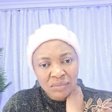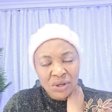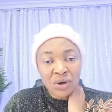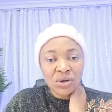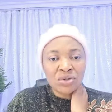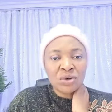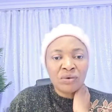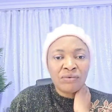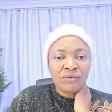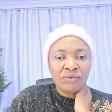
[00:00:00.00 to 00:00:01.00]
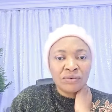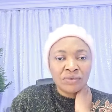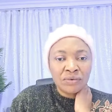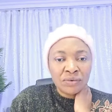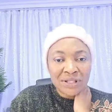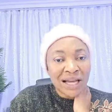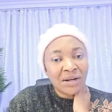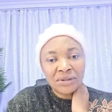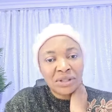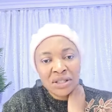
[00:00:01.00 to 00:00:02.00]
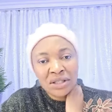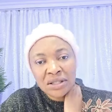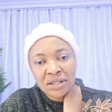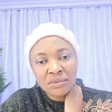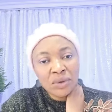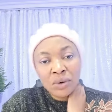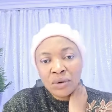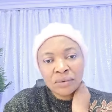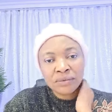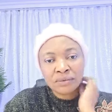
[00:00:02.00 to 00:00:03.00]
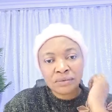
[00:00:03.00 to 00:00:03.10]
because of their criticism, no?